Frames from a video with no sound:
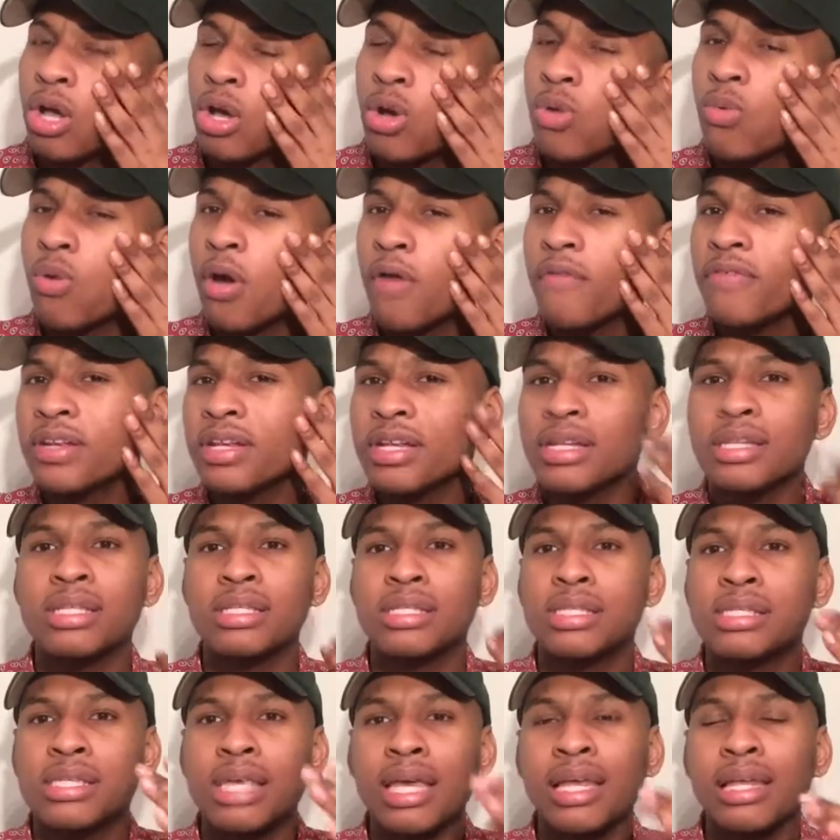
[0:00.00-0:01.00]
Whoever did the
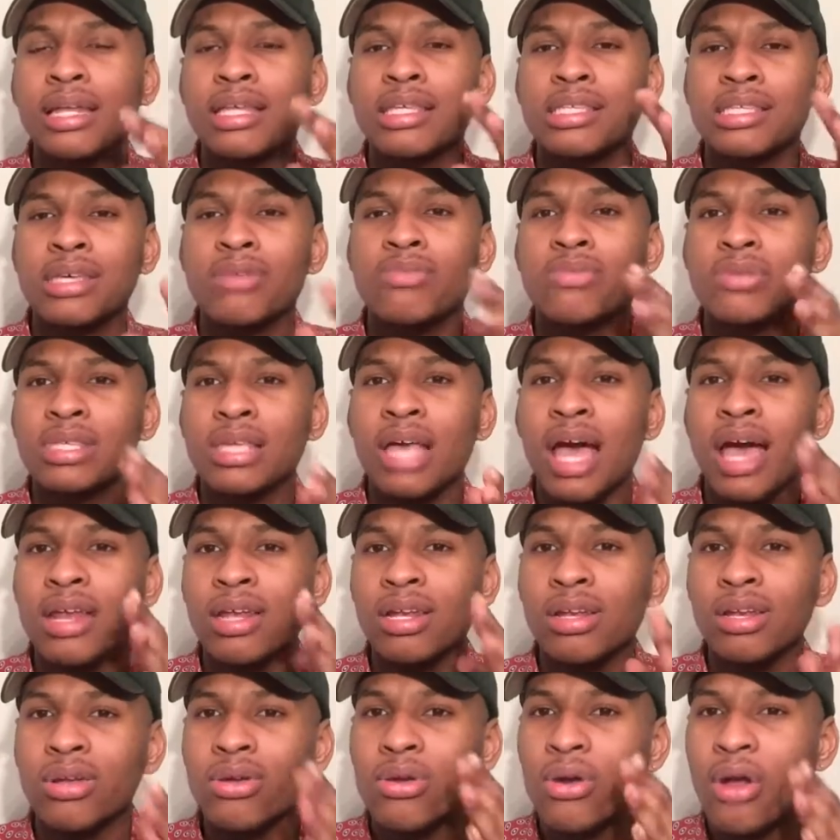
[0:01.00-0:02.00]
set list, it was kind
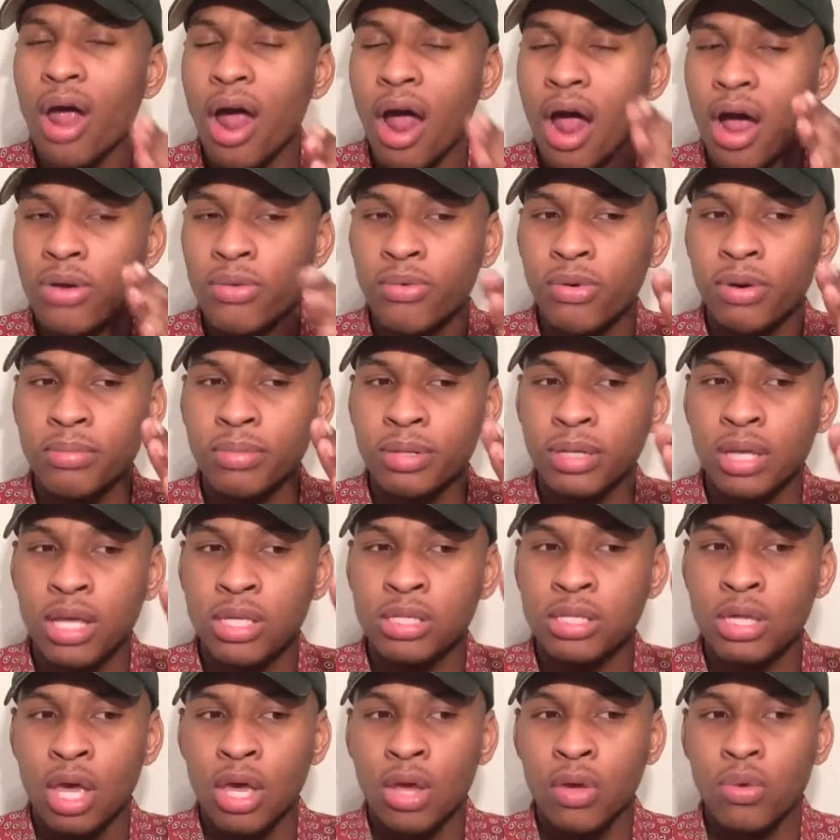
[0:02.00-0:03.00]
of a little awkward
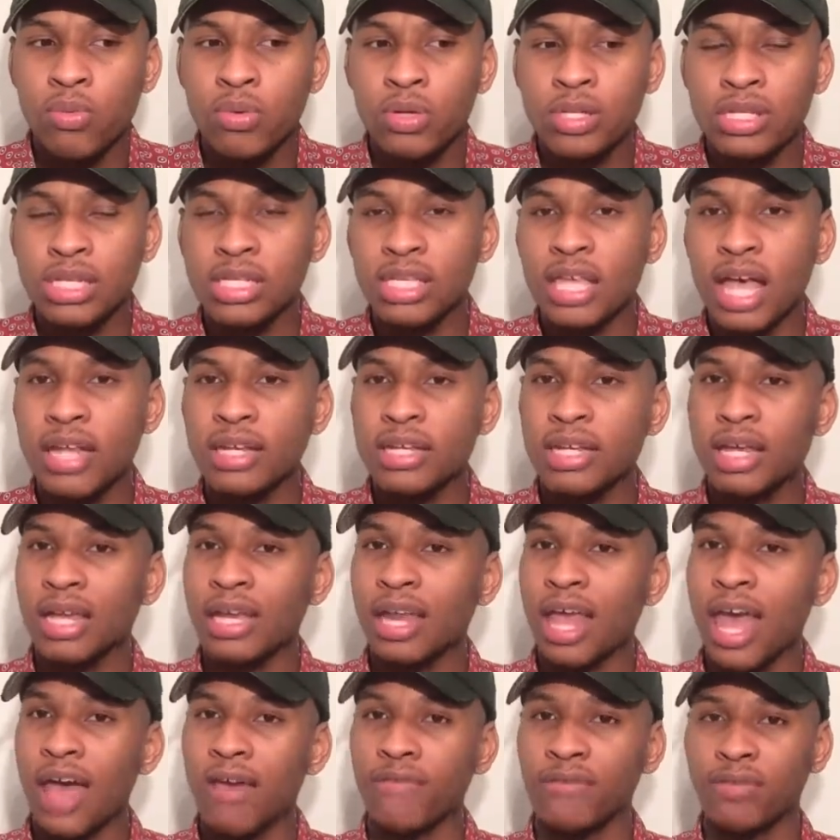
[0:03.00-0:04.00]
because we just got done
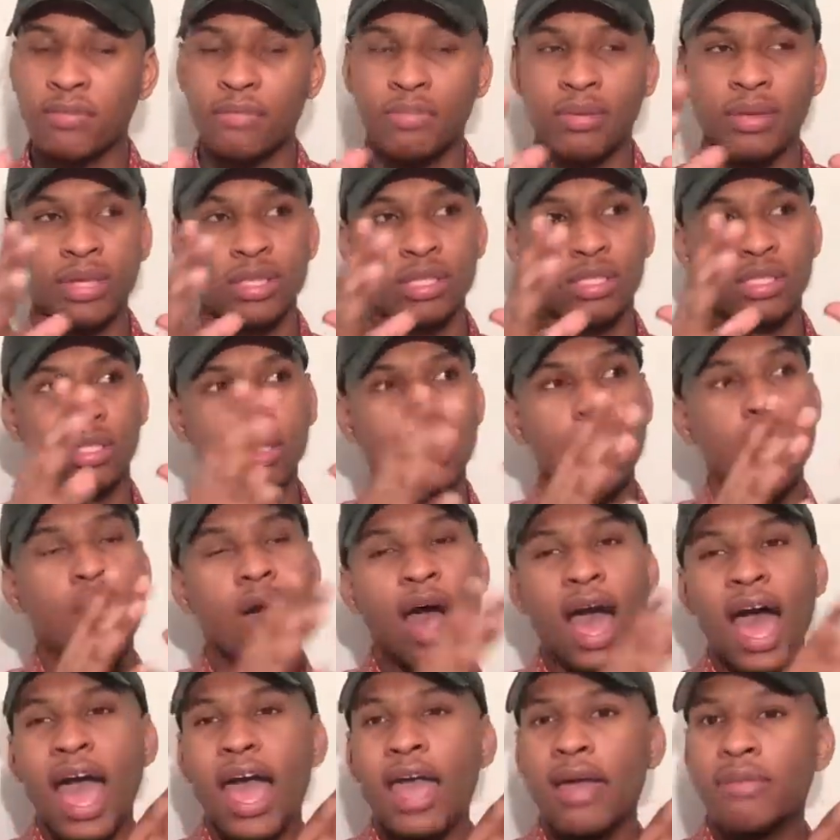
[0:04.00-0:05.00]
being so
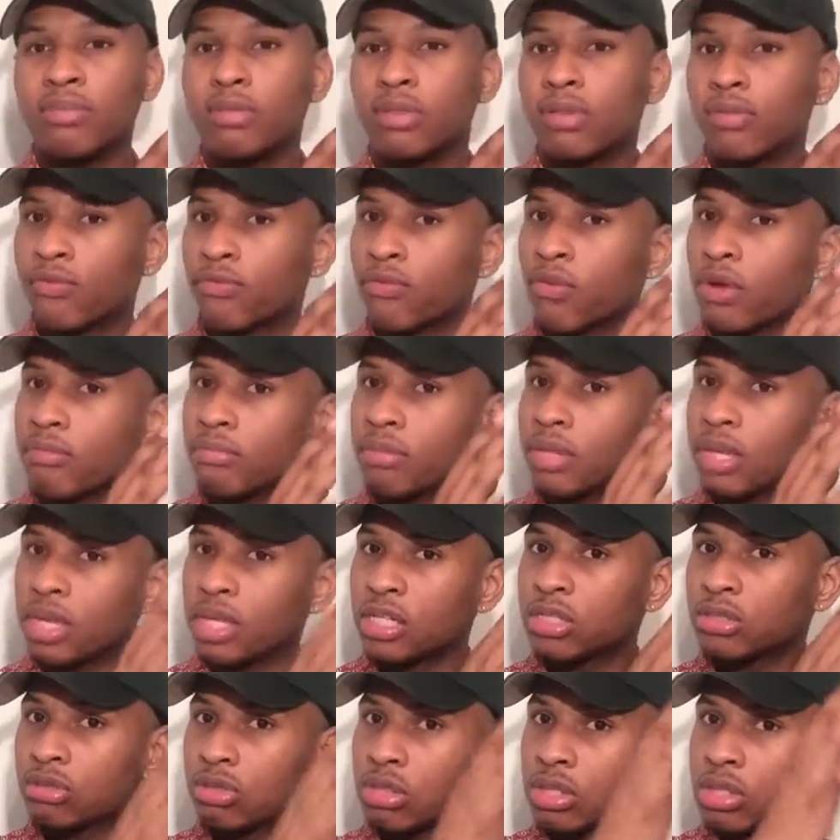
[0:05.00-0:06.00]
hyped from
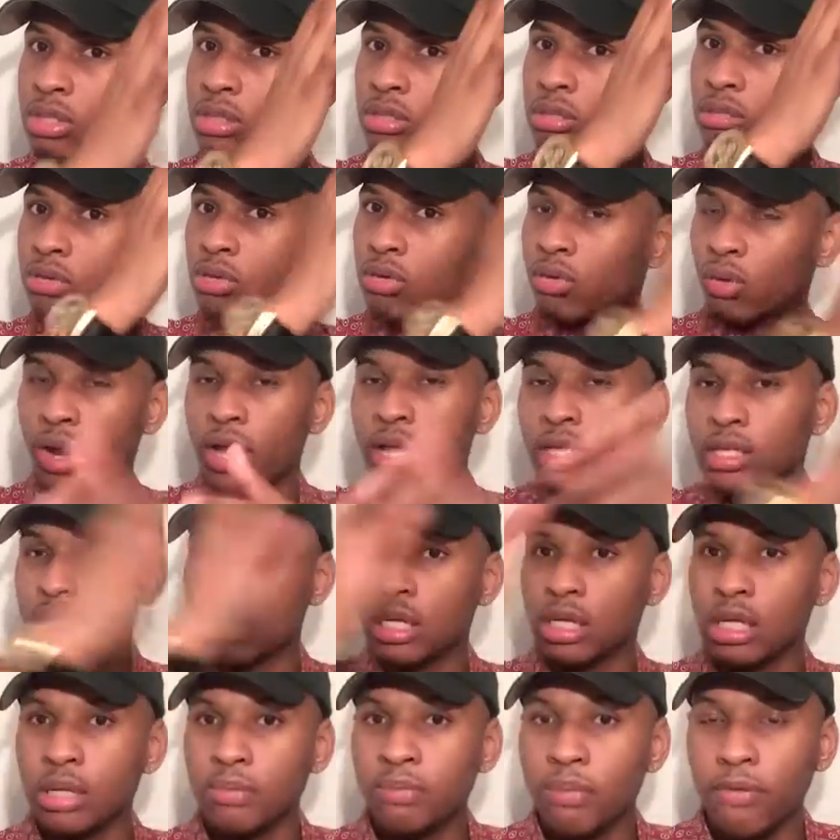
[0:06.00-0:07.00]
Kendrick's
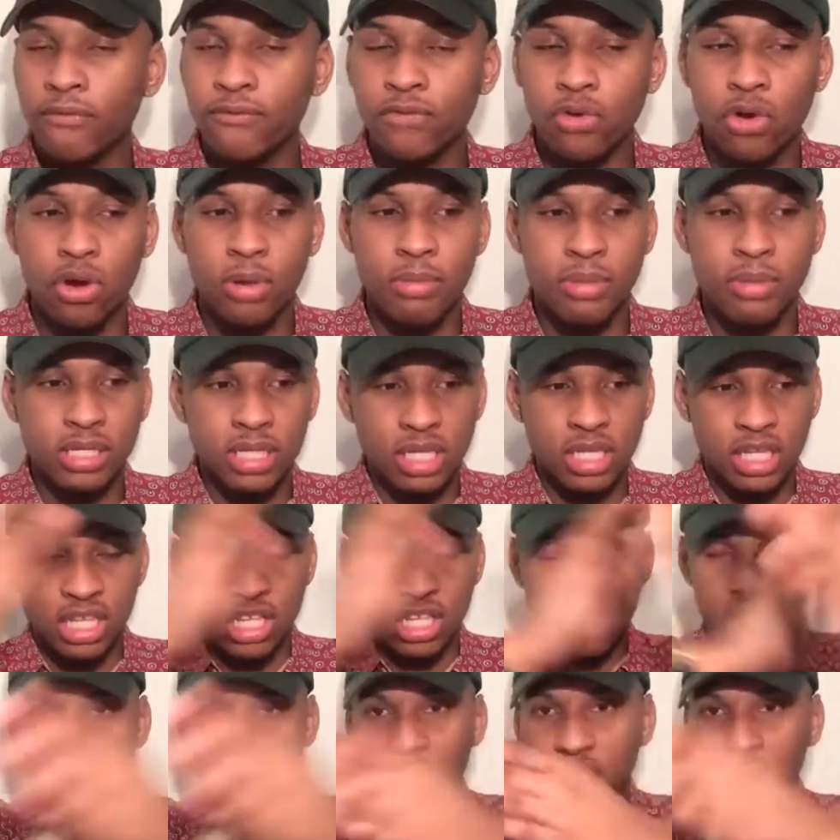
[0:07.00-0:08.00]
crazy performance
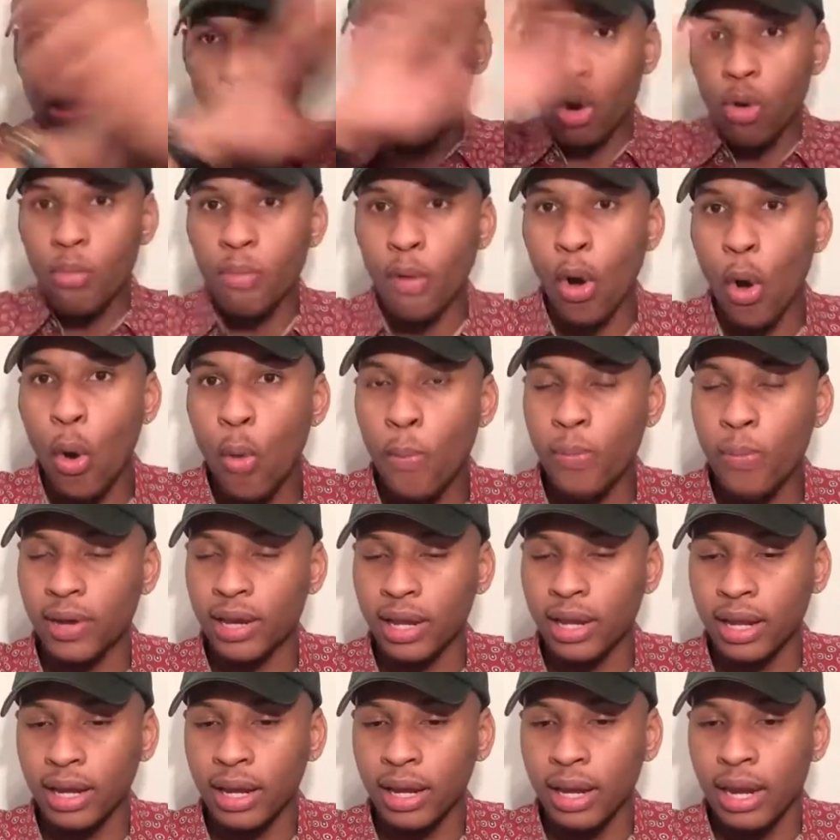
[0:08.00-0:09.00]
and his dope
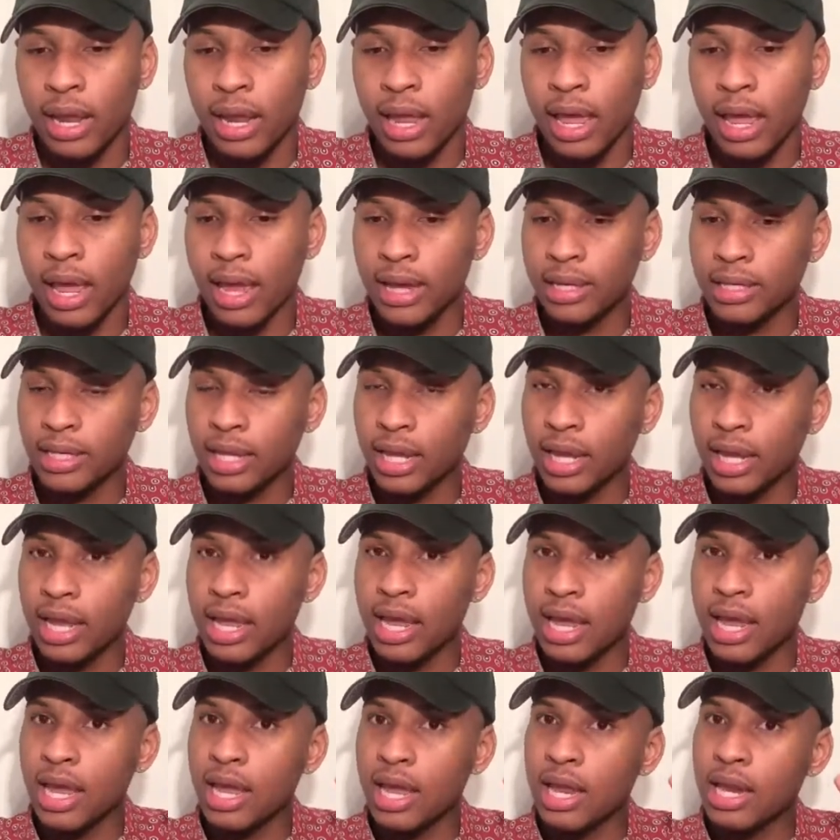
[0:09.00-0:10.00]
opening, and
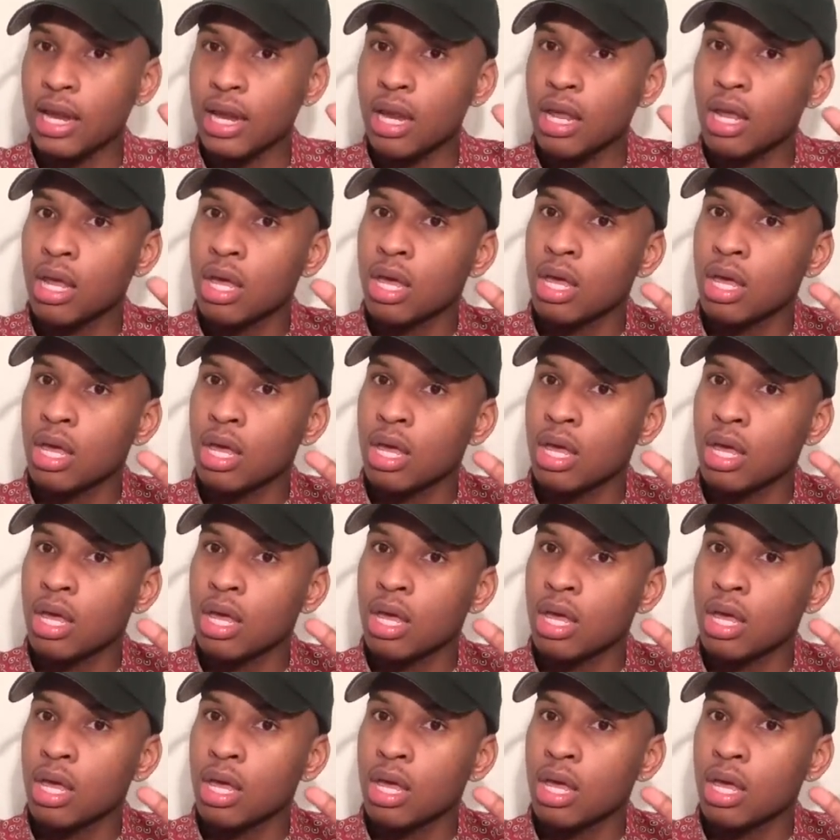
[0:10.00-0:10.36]
then